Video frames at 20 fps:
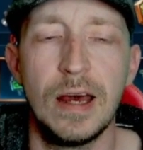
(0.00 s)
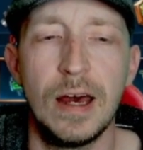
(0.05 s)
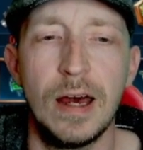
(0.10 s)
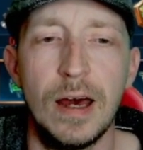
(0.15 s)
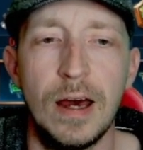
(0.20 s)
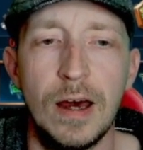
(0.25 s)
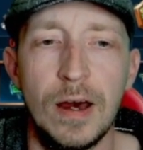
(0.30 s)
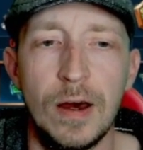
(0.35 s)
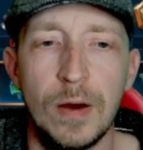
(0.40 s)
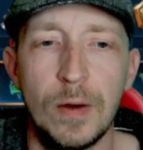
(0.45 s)

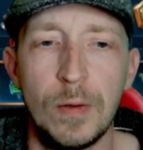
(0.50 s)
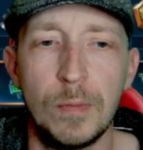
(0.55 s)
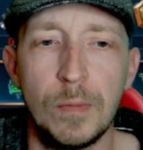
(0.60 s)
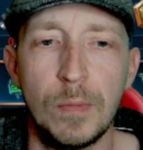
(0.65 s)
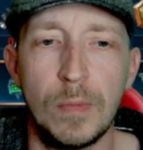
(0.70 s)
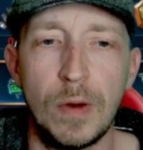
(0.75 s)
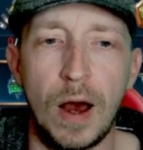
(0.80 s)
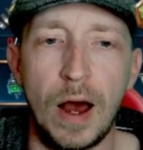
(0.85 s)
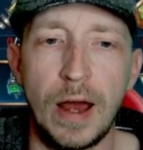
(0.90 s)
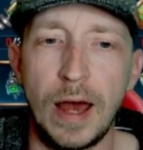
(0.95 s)

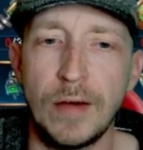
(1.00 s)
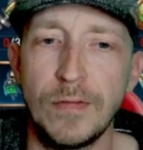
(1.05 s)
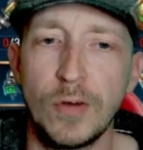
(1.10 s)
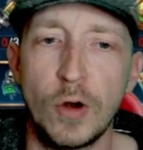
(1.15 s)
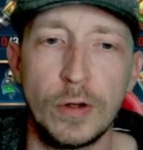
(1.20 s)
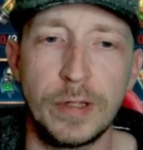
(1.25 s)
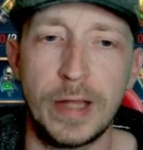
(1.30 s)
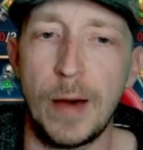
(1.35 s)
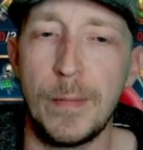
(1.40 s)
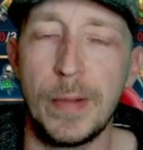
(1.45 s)
I haven't
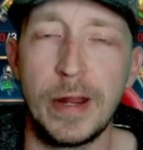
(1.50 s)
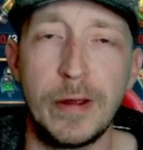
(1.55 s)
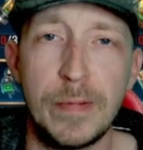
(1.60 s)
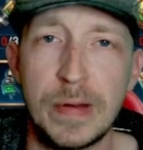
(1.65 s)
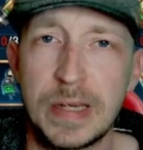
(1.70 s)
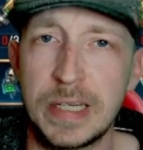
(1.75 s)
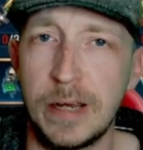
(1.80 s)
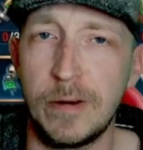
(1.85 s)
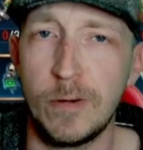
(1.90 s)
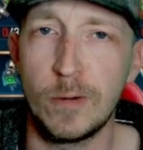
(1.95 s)
got that many
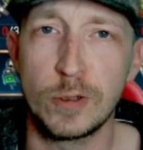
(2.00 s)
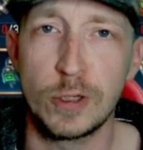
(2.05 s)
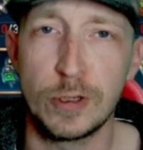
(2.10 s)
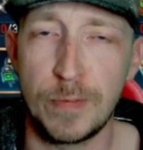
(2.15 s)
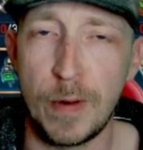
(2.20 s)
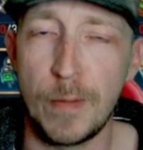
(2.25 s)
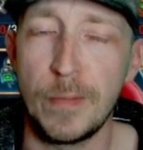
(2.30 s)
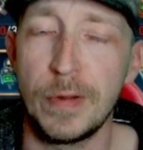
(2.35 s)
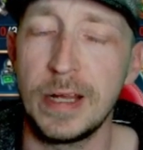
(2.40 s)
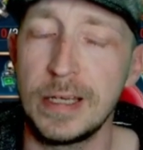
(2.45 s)
materials, just
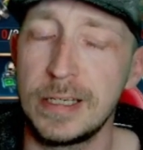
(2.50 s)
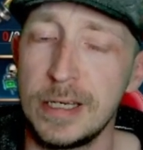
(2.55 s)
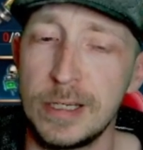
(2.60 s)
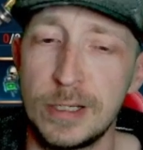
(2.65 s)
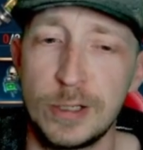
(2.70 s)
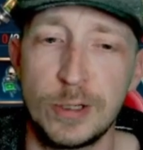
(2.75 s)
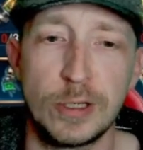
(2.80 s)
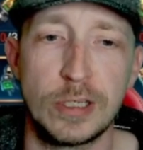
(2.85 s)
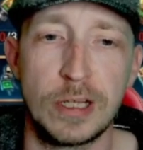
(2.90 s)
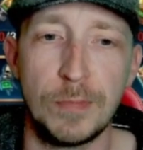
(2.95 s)
remember this is
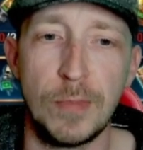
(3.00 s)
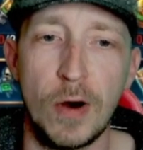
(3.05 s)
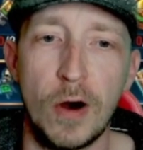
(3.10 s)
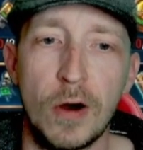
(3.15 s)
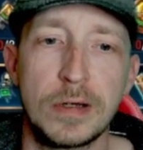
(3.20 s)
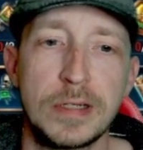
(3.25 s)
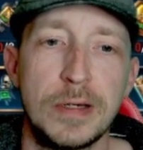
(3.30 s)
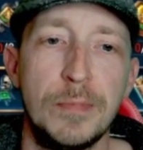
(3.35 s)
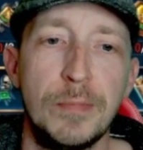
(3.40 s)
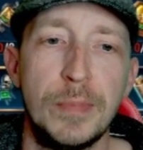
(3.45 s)
just the
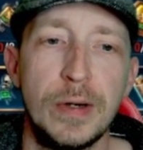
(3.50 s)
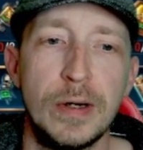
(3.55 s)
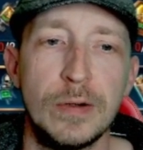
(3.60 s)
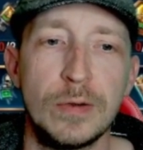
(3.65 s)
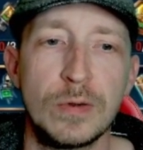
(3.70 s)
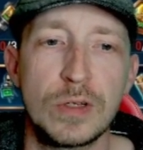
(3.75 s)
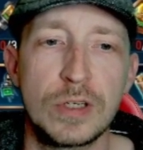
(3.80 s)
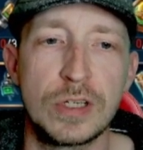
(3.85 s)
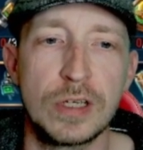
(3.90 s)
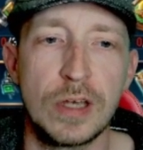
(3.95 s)
marketing
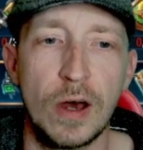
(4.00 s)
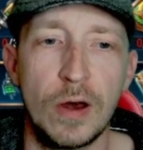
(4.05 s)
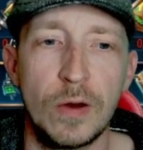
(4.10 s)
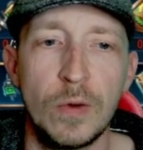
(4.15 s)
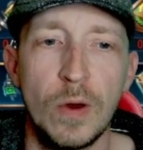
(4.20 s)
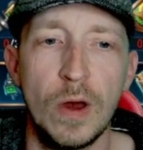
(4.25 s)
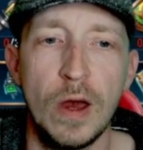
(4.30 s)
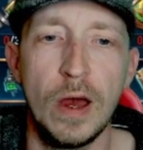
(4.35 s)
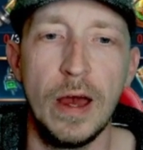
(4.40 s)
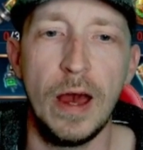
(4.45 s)
build, so
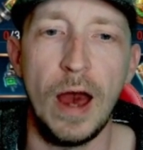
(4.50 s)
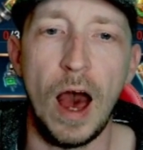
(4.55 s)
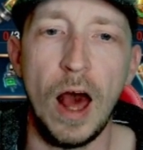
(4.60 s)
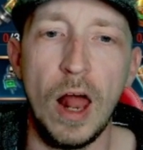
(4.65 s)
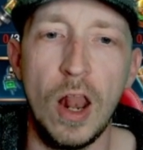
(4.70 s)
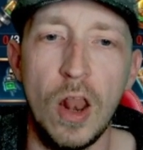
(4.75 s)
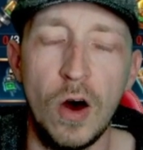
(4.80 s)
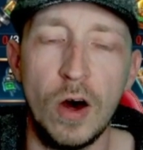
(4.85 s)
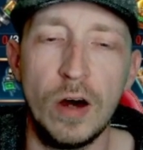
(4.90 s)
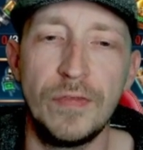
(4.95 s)
a
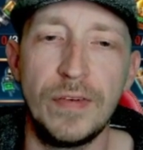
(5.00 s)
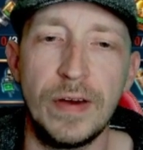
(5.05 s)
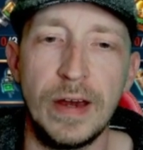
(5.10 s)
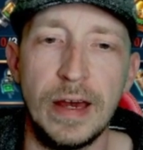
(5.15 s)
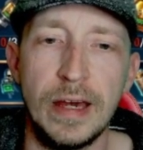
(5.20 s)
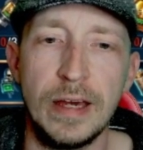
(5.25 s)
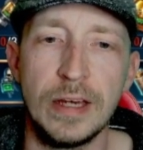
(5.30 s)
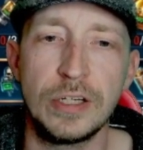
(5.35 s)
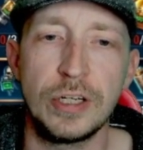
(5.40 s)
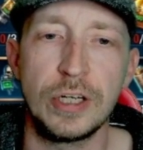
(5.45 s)
lot of it
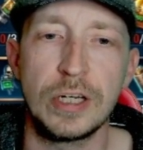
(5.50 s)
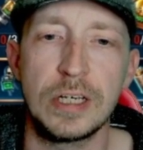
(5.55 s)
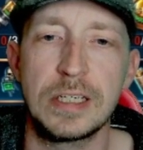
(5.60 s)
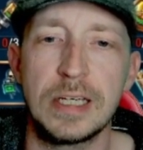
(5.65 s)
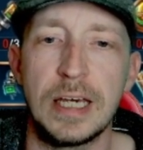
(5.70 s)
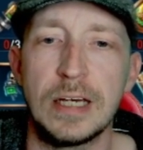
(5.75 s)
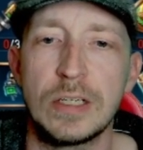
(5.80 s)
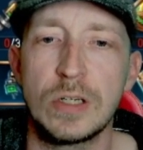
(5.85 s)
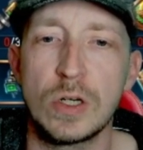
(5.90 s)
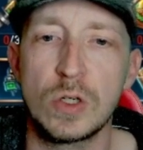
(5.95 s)
is, you can
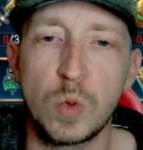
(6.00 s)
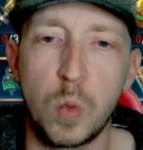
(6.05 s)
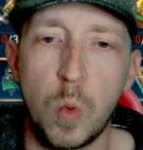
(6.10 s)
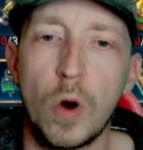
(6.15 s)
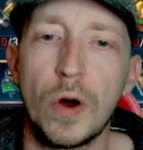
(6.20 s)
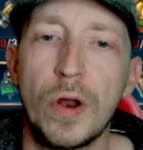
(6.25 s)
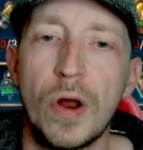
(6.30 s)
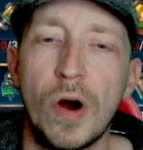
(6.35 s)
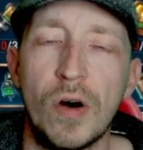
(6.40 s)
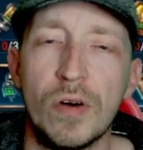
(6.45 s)
see, it's just
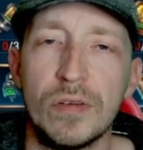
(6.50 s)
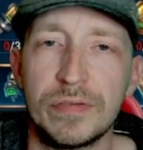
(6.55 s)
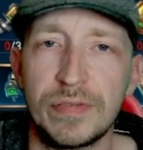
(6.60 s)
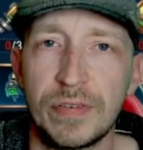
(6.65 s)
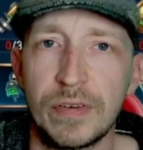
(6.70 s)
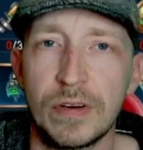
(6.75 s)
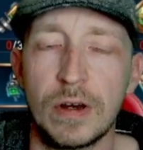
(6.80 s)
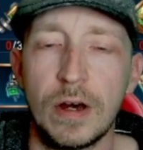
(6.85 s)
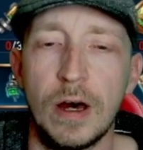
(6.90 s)
one of,